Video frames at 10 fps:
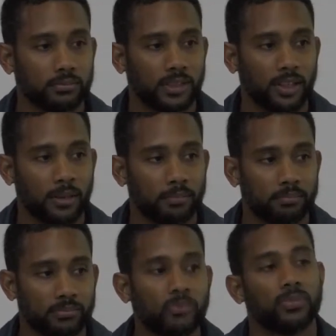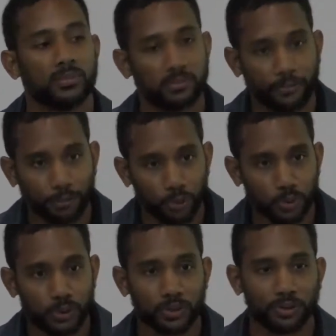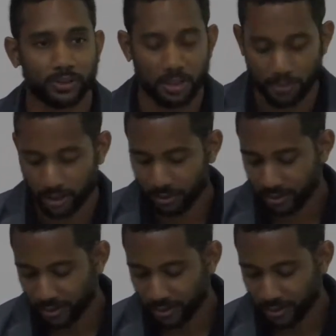or fruit or something.